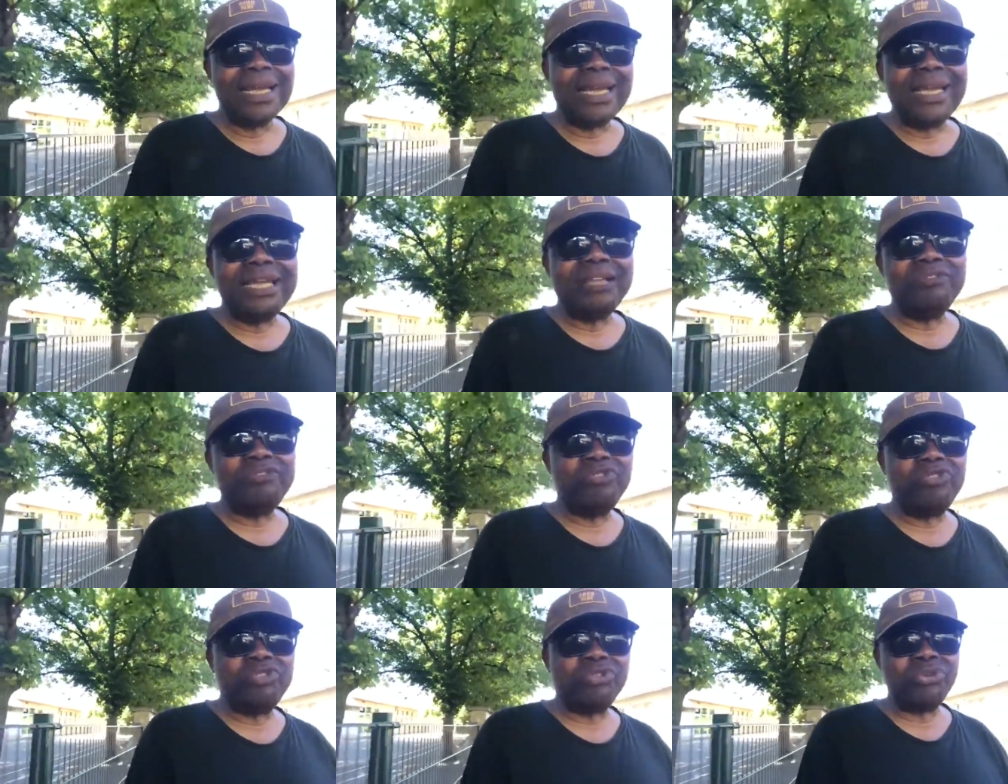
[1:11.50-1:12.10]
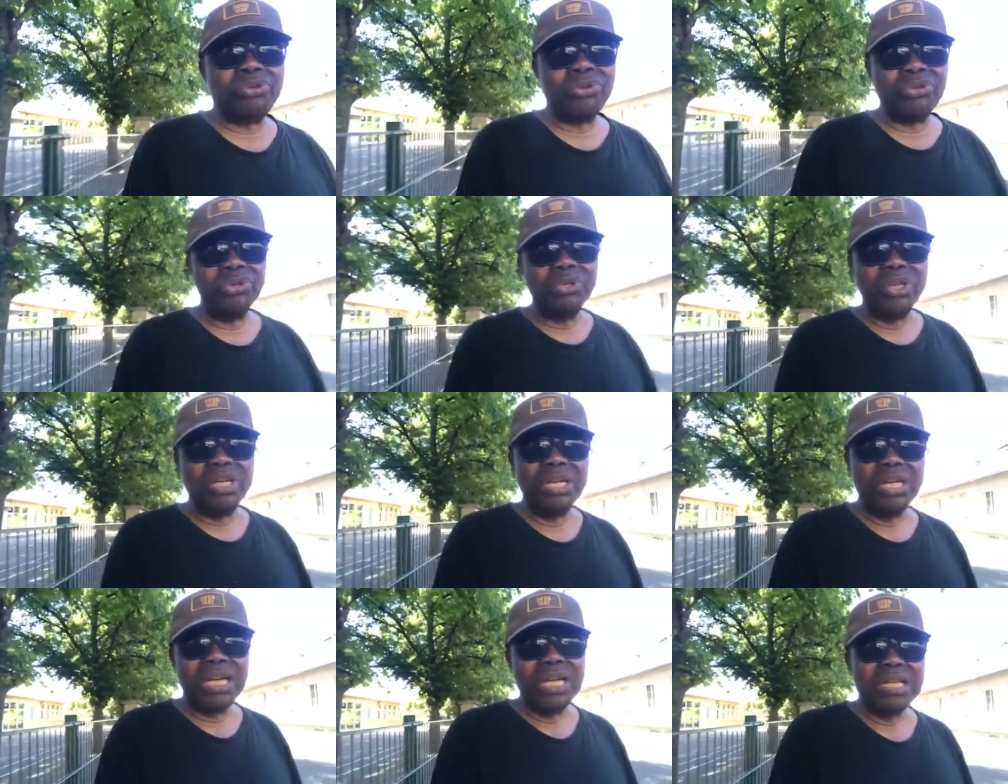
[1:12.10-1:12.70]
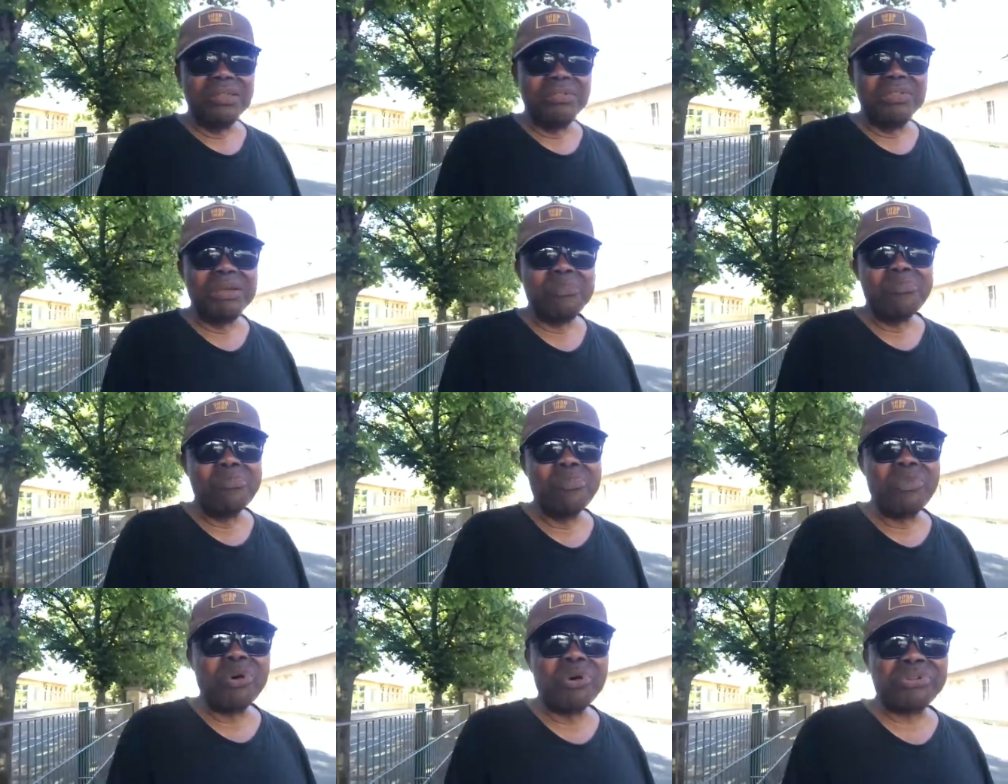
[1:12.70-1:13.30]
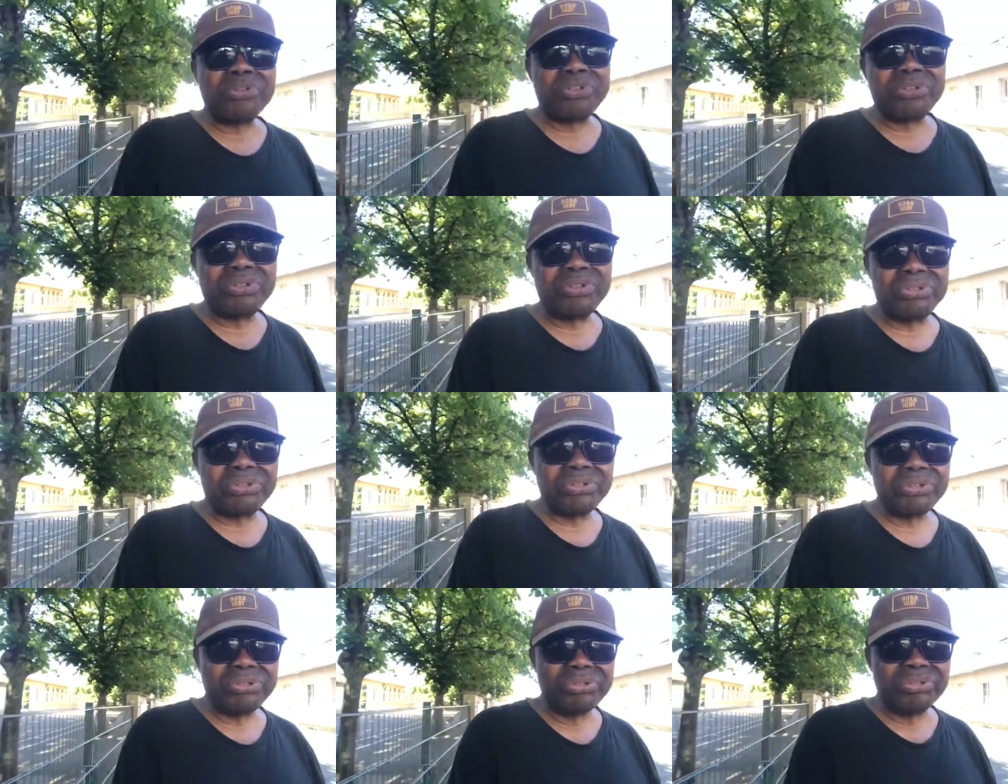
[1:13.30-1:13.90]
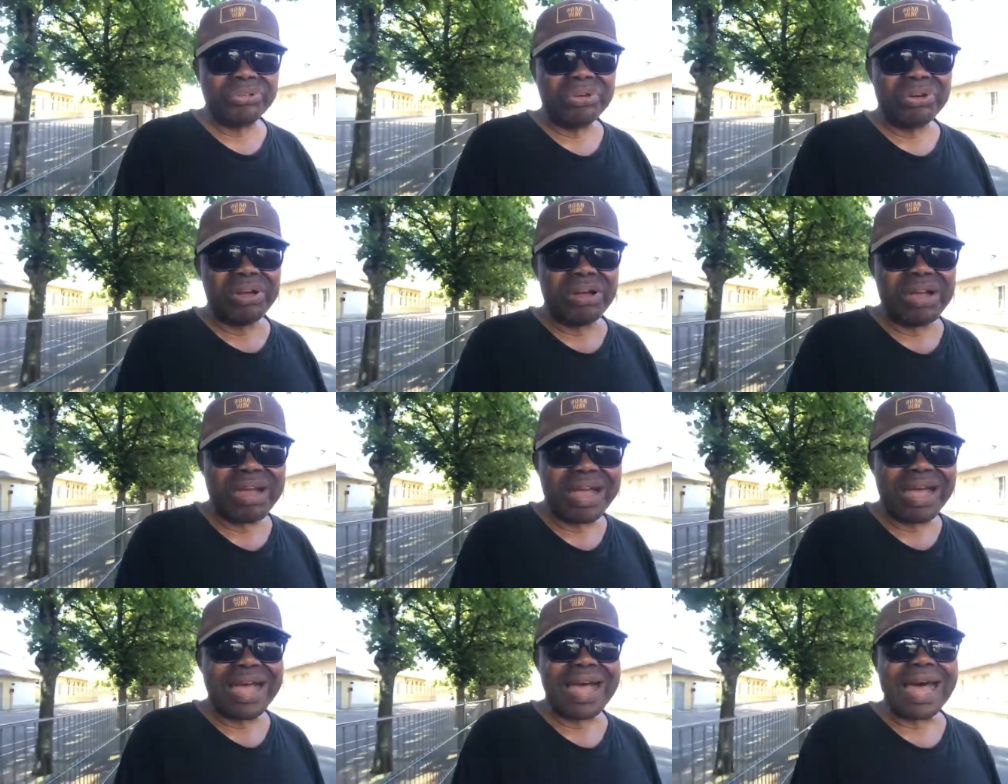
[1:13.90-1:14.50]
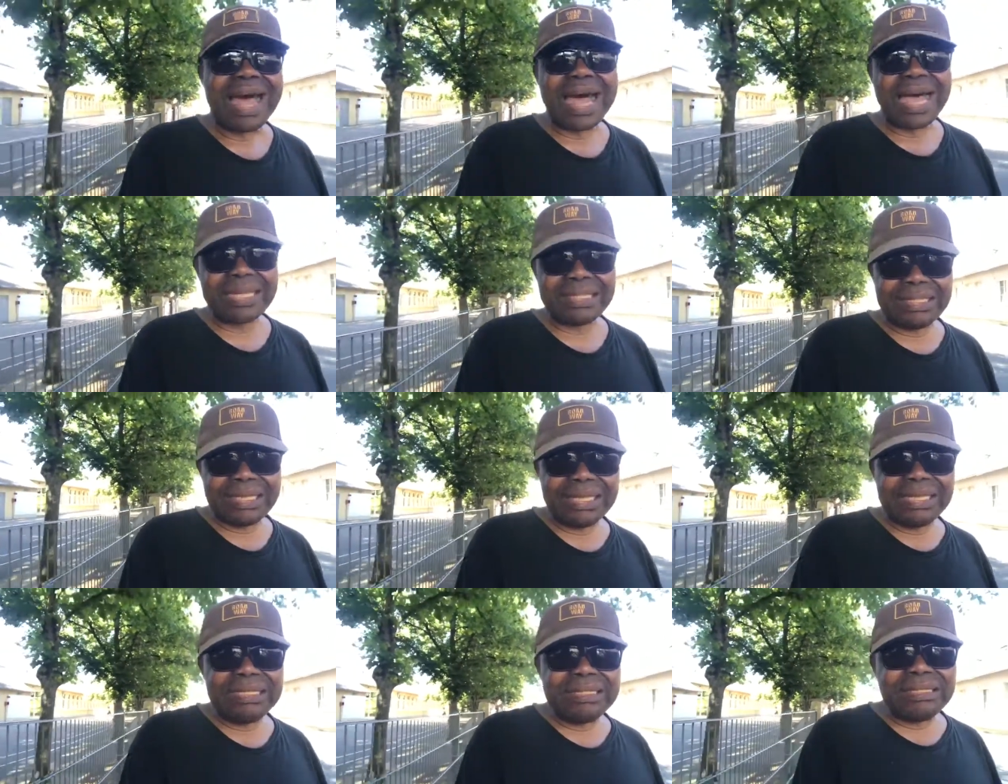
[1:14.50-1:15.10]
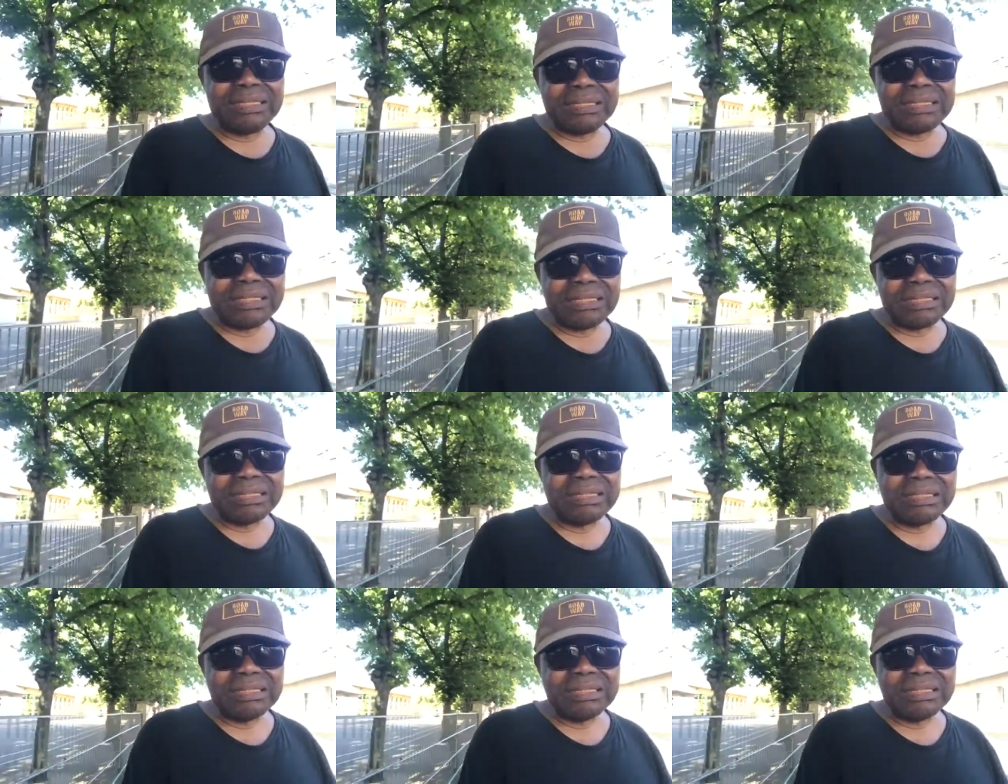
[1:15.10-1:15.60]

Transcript: into the most hardened